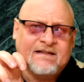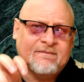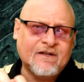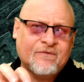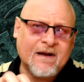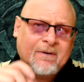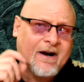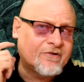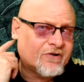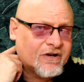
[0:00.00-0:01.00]
Some of these
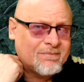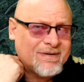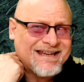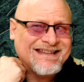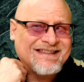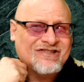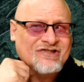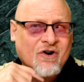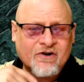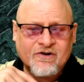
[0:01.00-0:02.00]
vampires are going to be in the
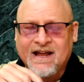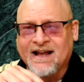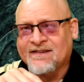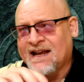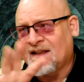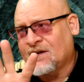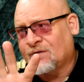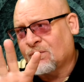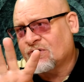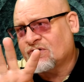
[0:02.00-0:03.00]
starter decks. They have
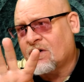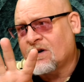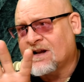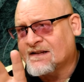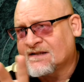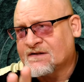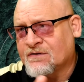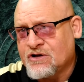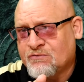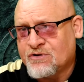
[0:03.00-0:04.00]
these 4 starter decks, and
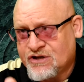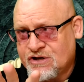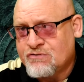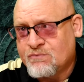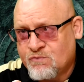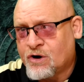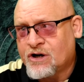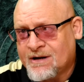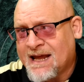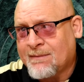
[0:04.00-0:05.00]
so you were
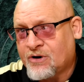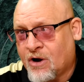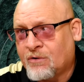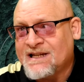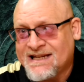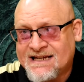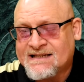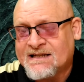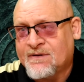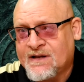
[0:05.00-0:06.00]
going to be able to only get
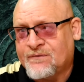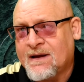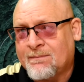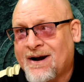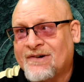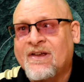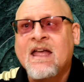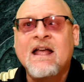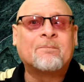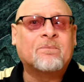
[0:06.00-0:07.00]
some of these vampires
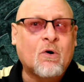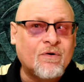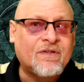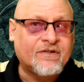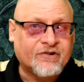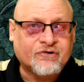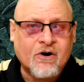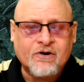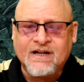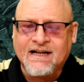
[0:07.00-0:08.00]
within the
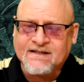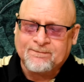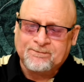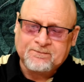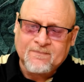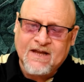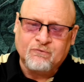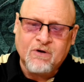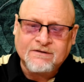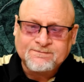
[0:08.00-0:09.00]
starter decks
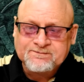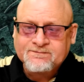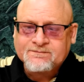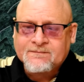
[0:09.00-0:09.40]
as well.